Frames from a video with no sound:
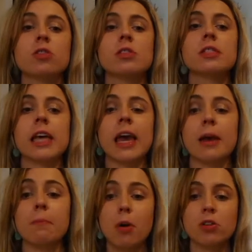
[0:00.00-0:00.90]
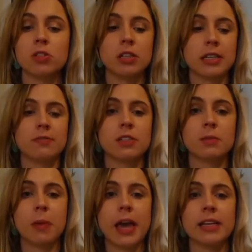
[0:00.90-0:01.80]
saying positive
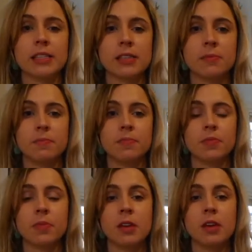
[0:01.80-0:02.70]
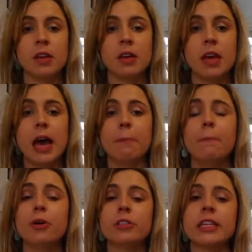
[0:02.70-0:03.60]
space
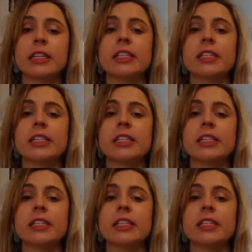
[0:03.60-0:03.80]
and putting the